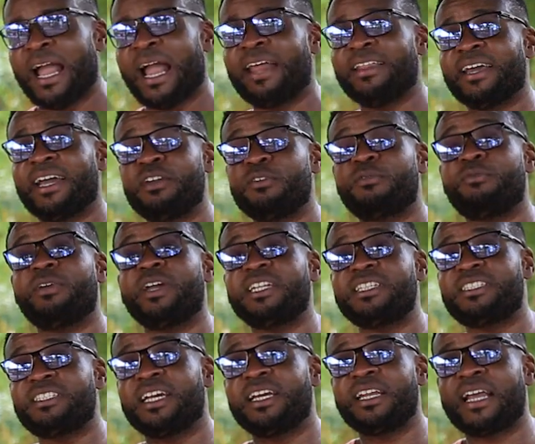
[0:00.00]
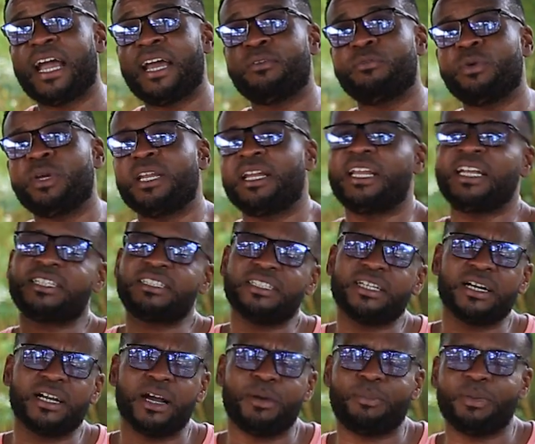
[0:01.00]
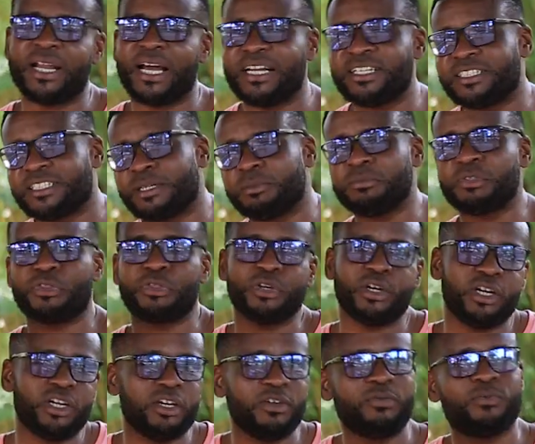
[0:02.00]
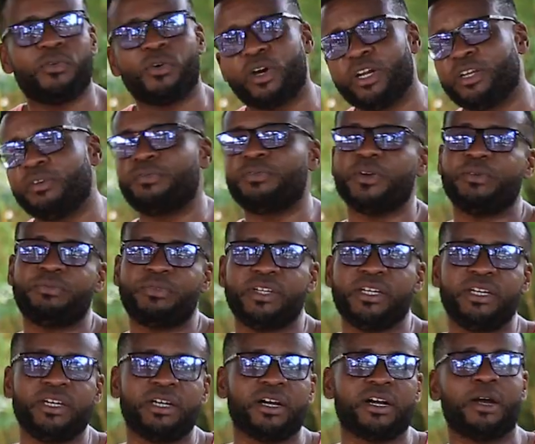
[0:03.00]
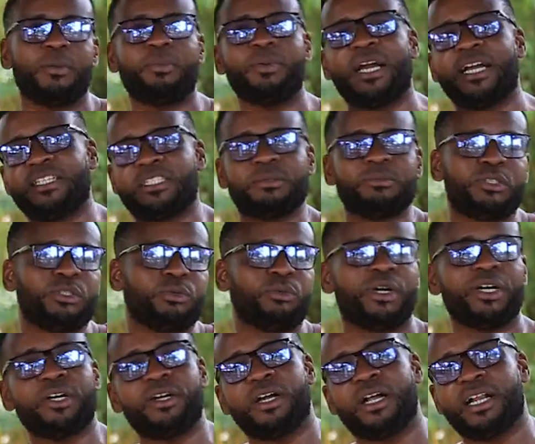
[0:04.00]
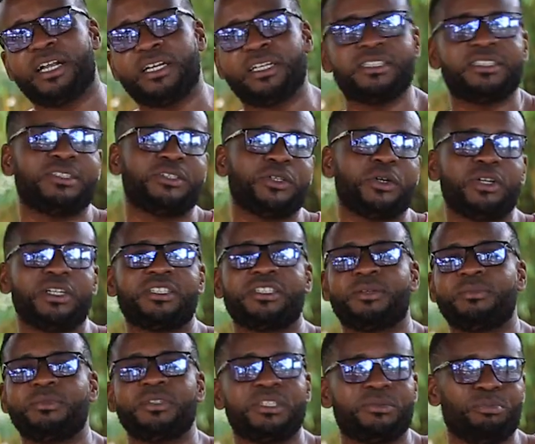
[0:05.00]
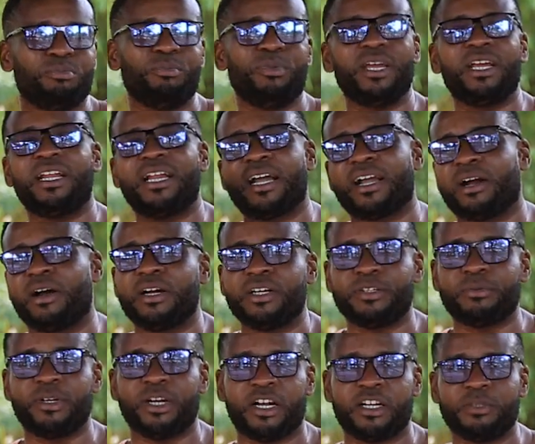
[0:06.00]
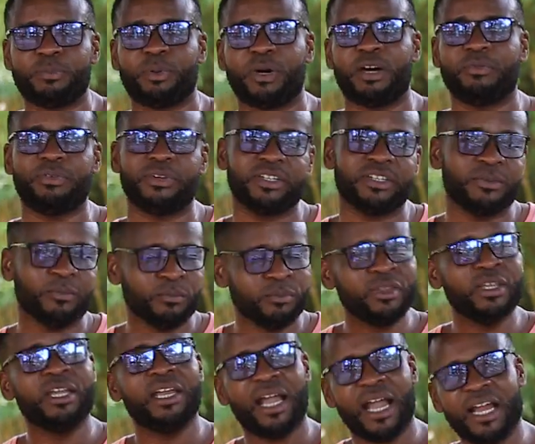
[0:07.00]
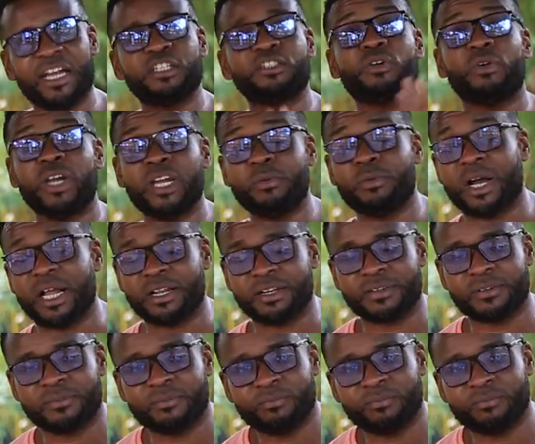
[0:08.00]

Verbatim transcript: And then Vincent, and we listed a couple items, 30, 40, 50, a couple items, $200, sold some, made like $100 profit. And it's going well.